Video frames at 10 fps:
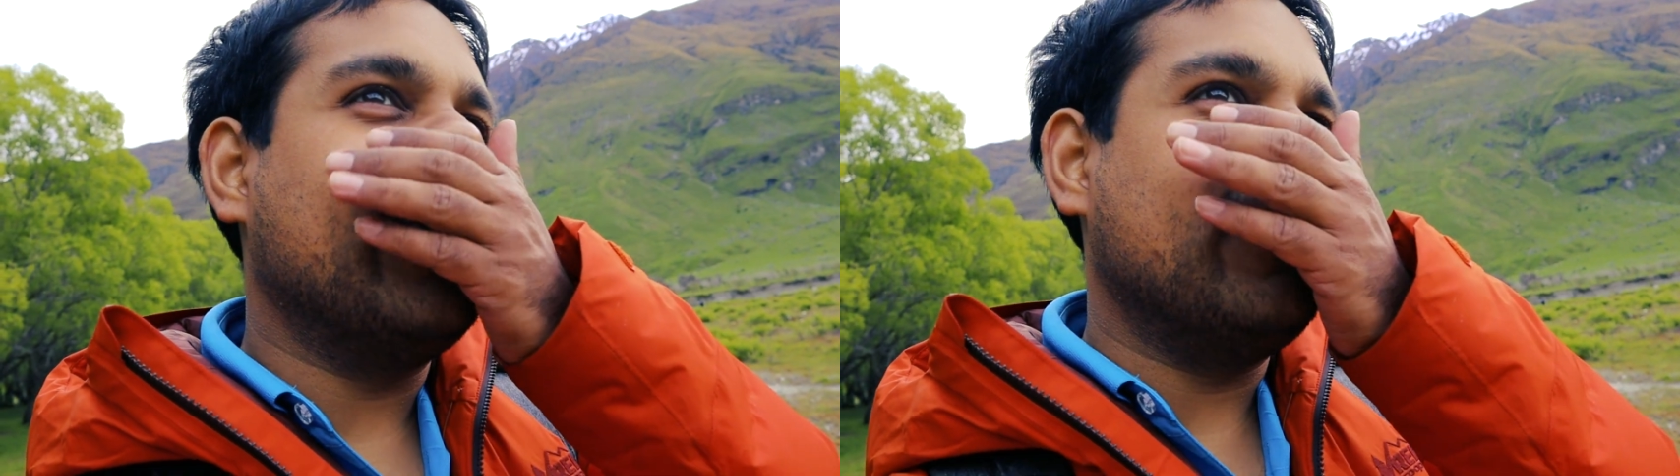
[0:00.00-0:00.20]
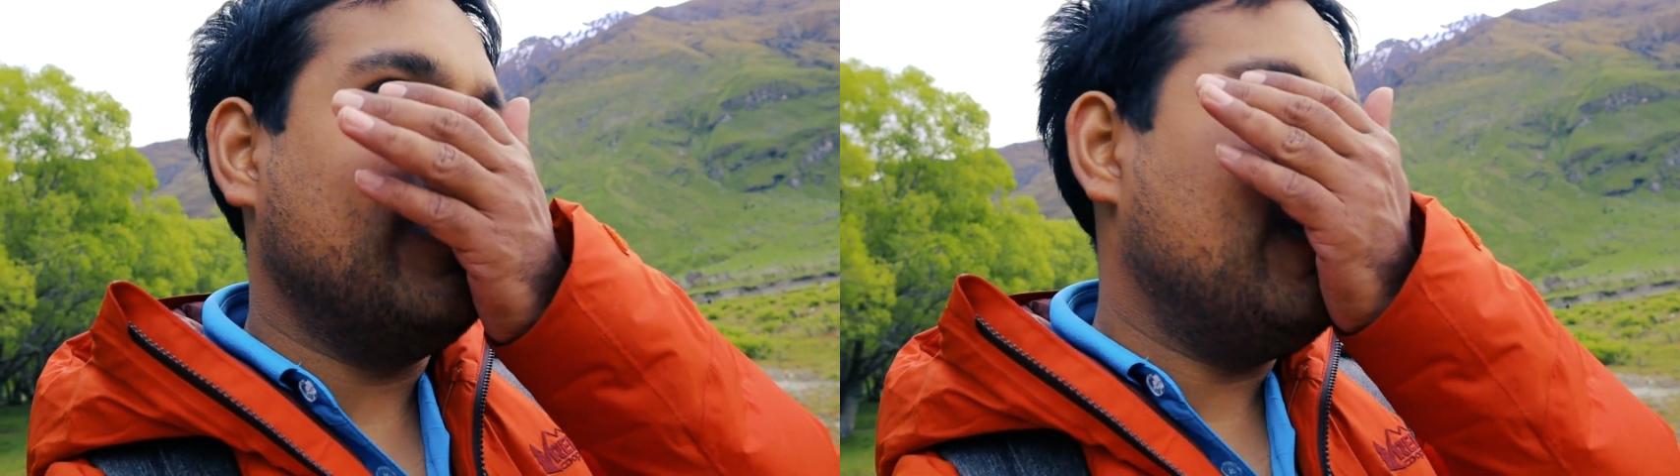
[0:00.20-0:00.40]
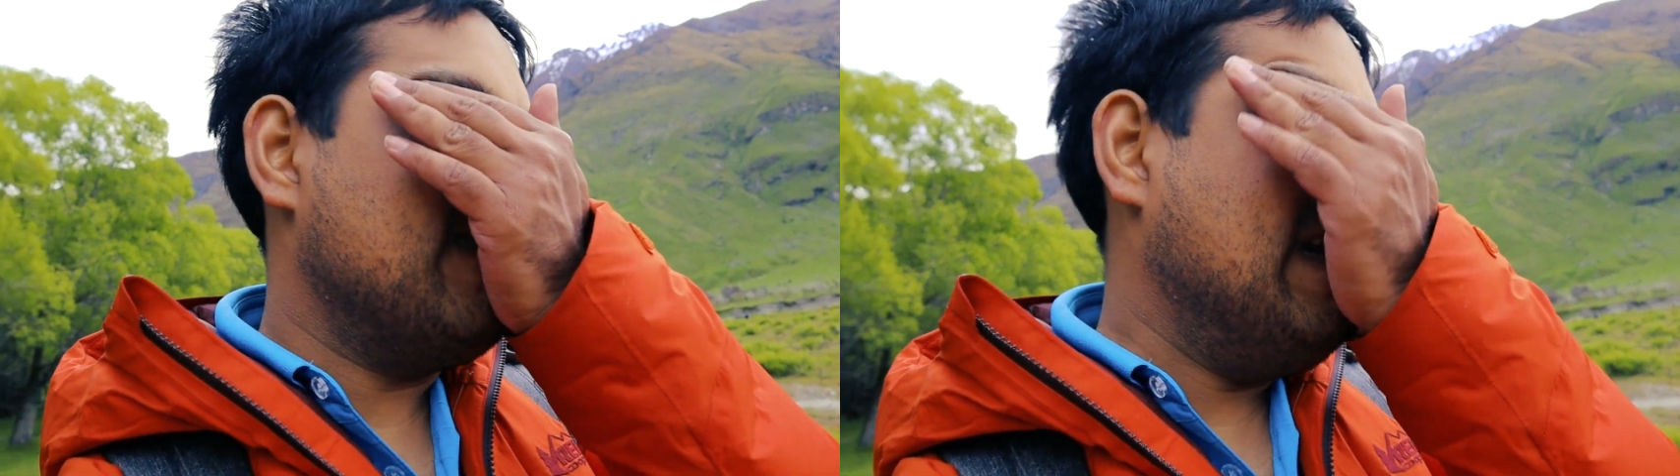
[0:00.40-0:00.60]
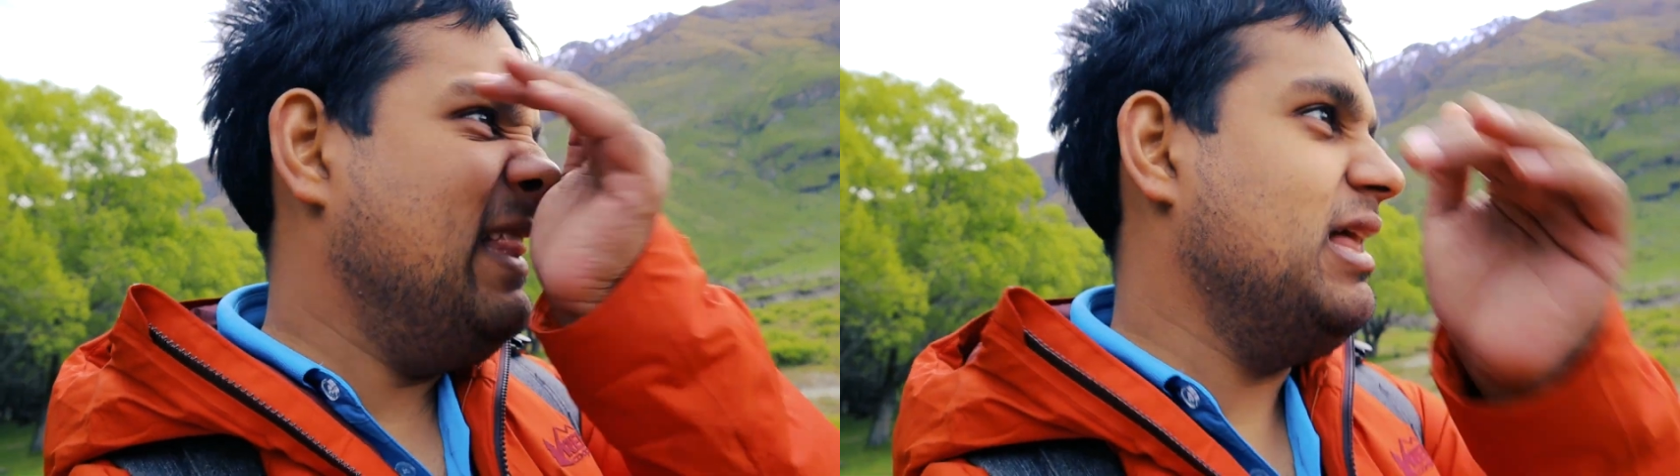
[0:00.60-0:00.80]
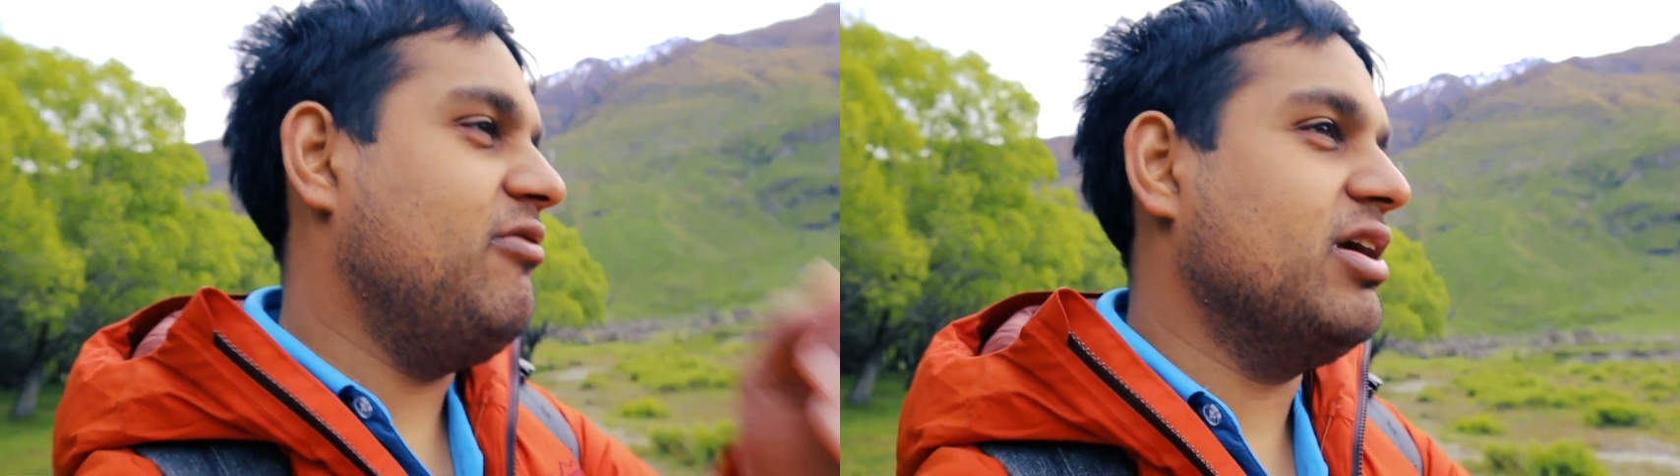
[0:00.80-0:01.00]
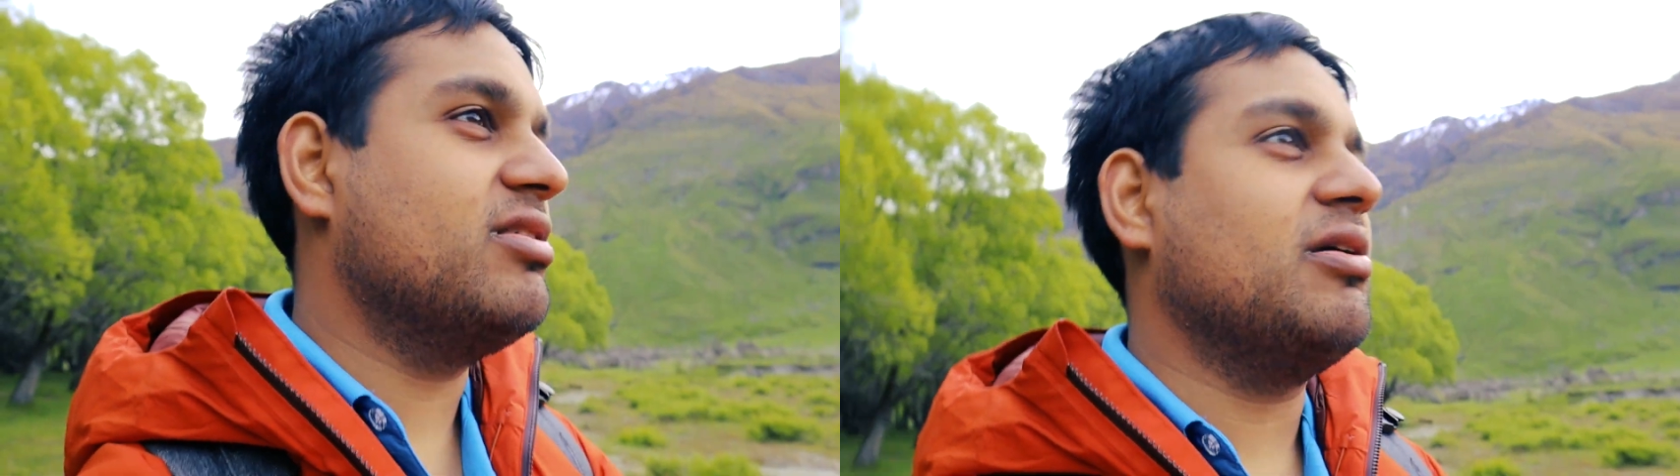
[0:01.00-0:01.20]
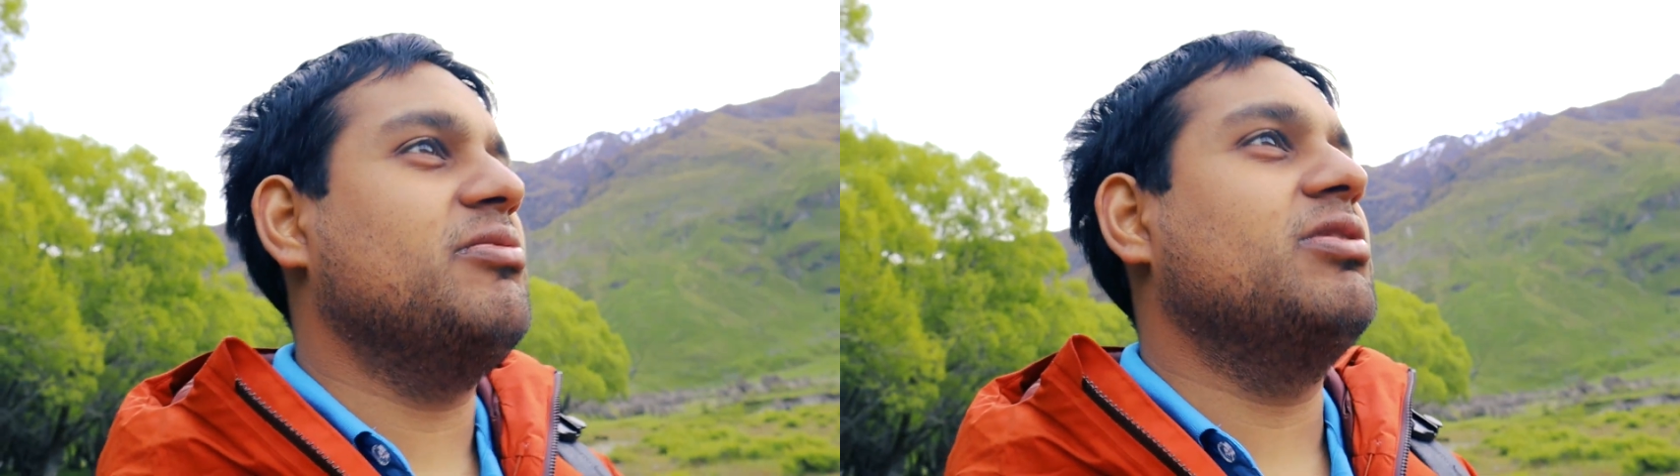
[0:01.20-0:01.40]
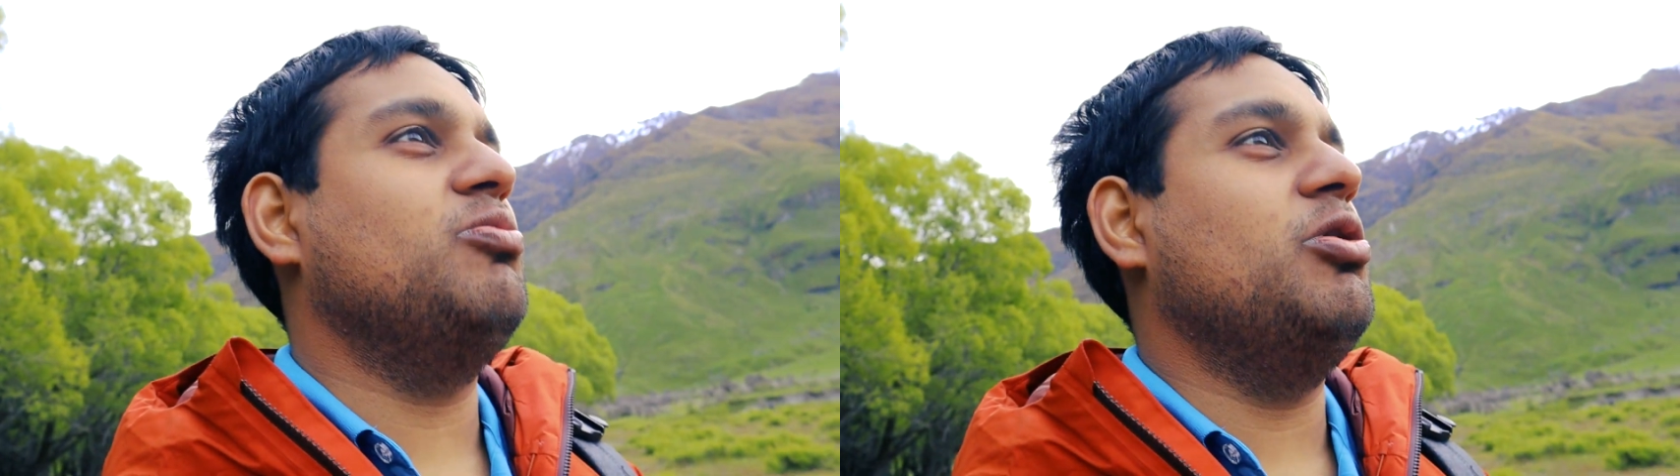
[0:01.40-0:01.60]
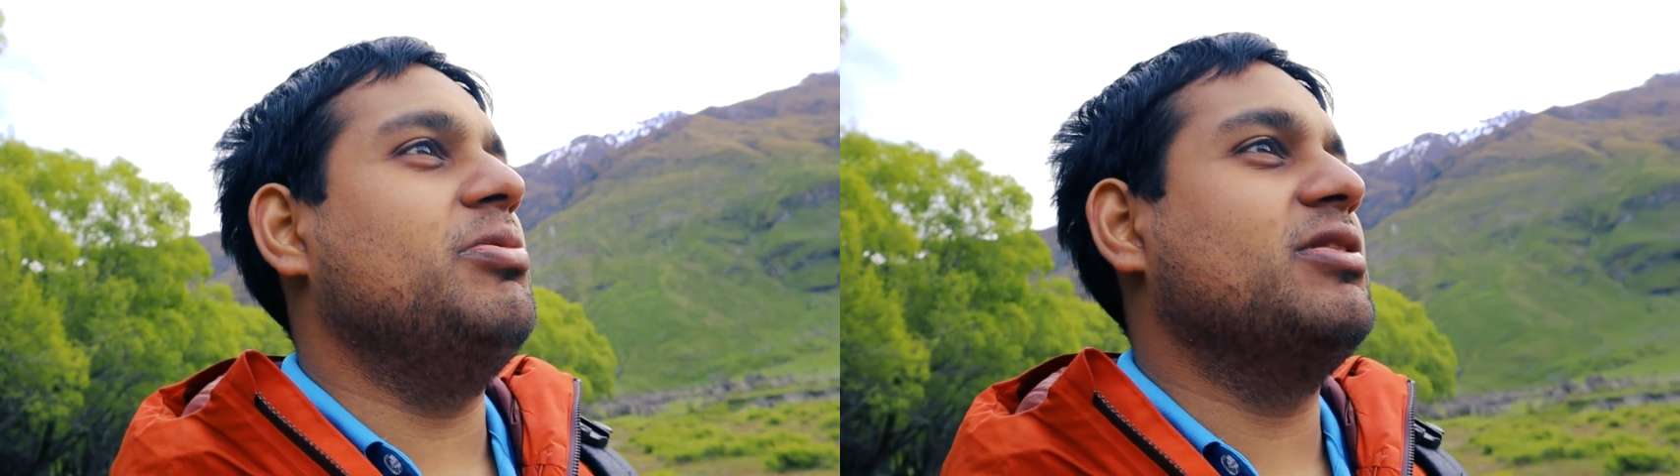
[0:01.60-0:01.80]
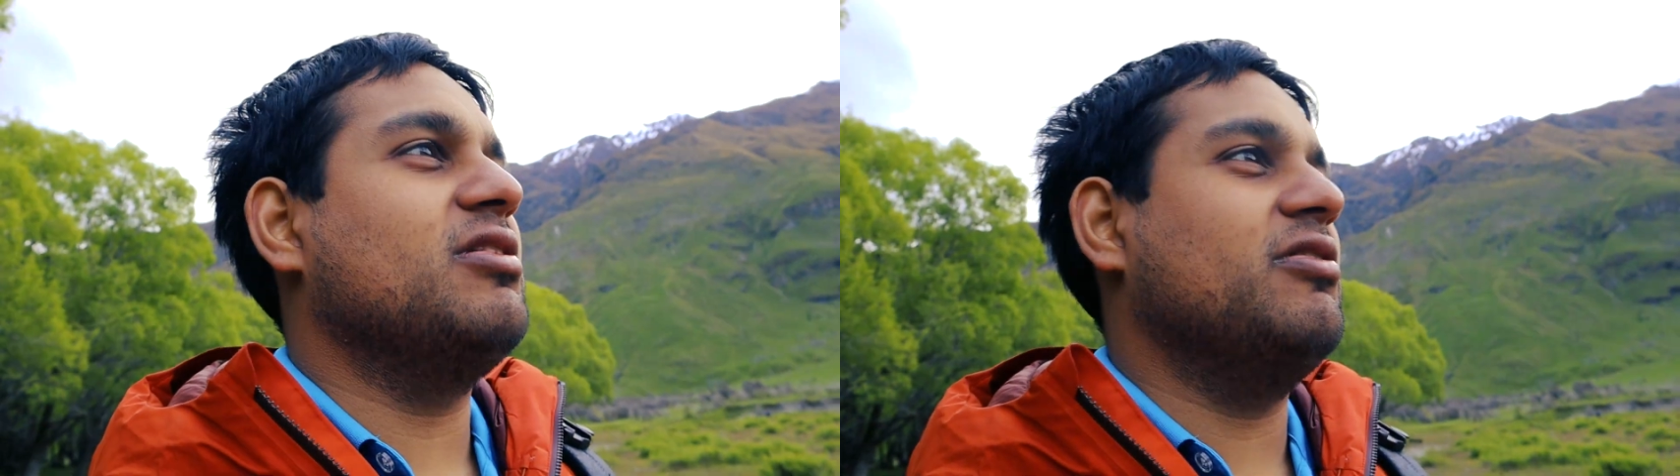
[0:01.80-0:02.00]
and then reliving some of the
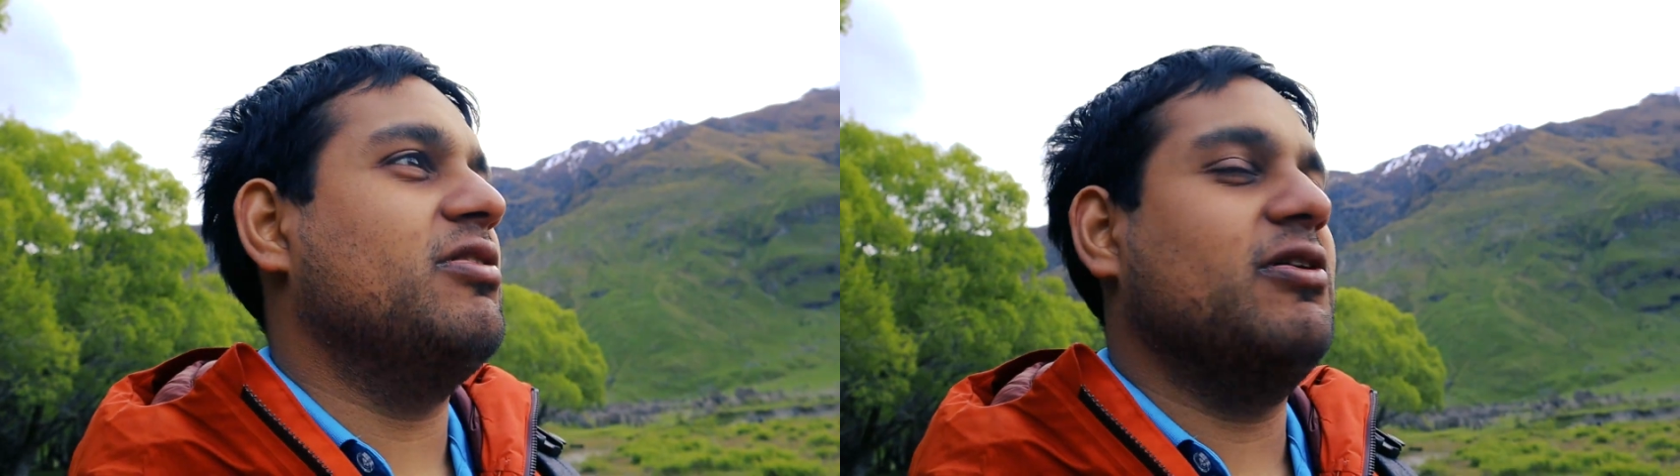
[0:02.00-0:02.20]
moments out of